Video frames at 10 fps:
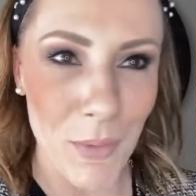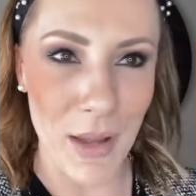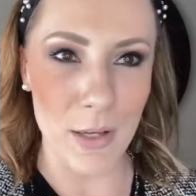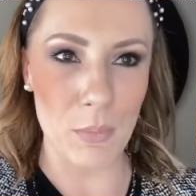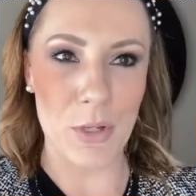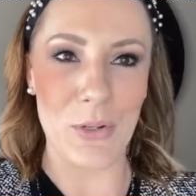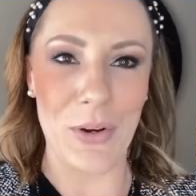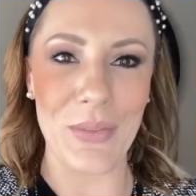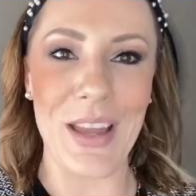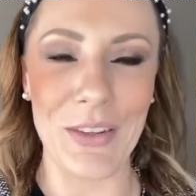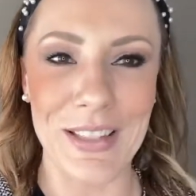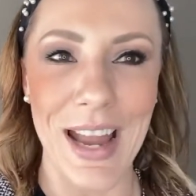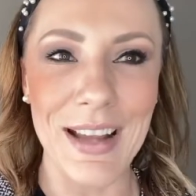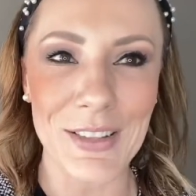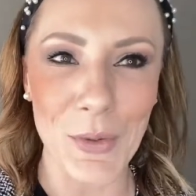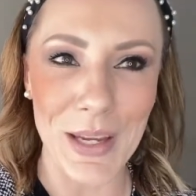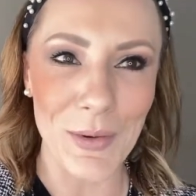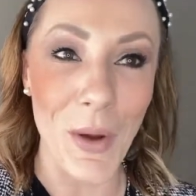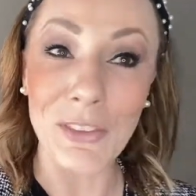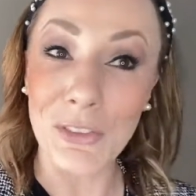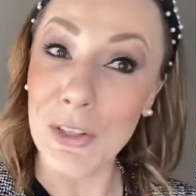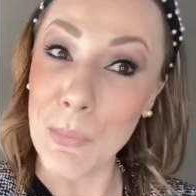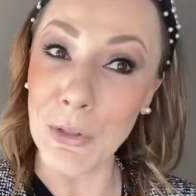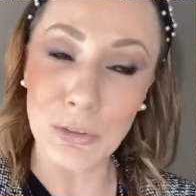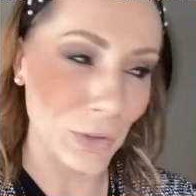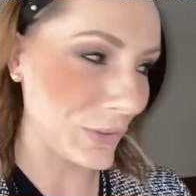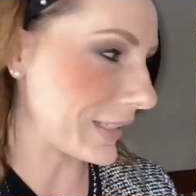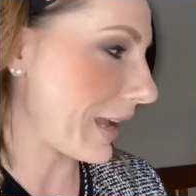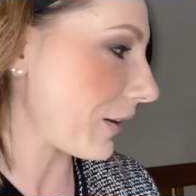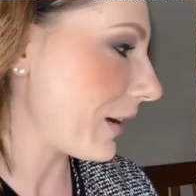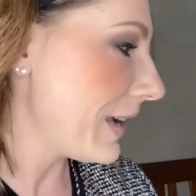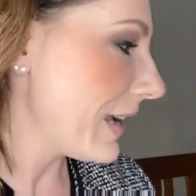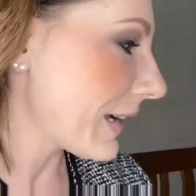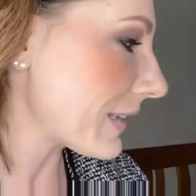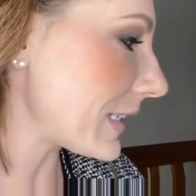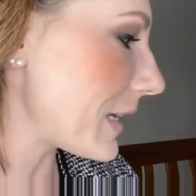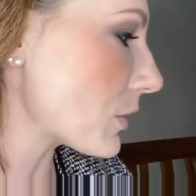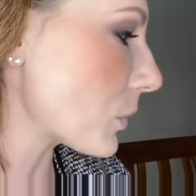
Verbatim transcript: my computer on the other side so we can watch the commercial together because it is a